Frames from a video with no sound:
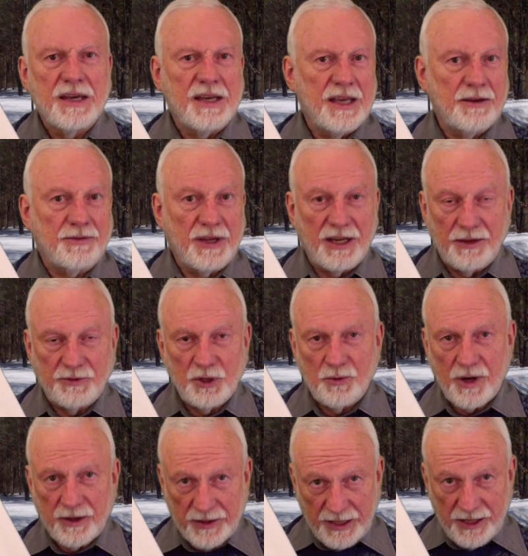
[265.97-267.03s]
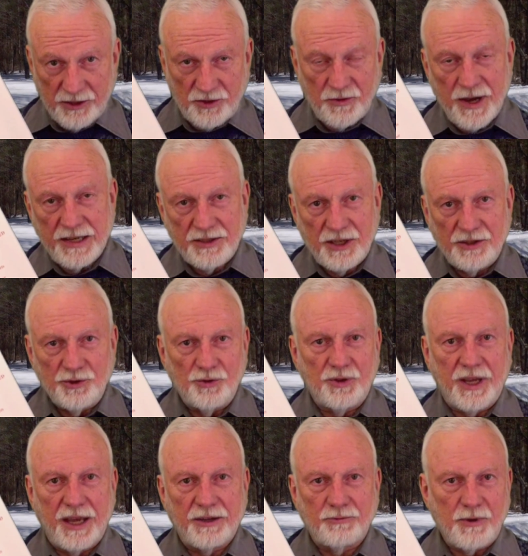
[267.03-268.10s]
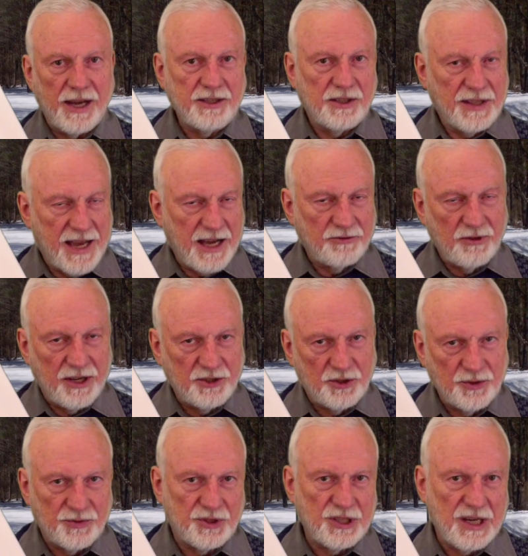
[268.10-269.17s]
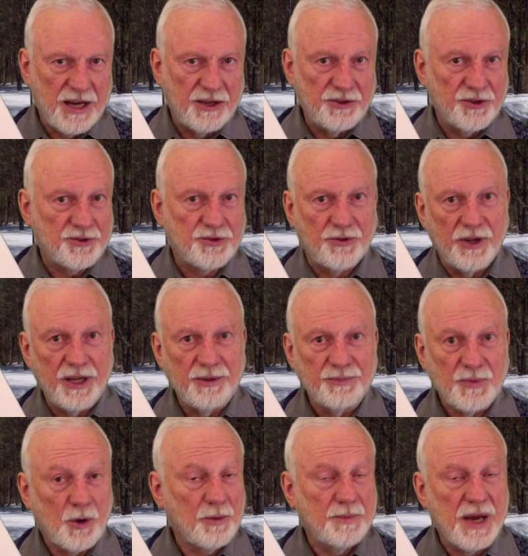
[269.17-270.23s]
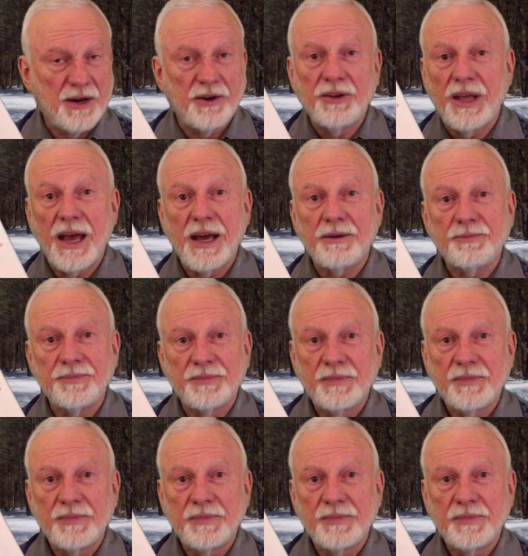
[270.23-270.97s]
If any of you are interested, you can write to the address you see on your screen, or better yet,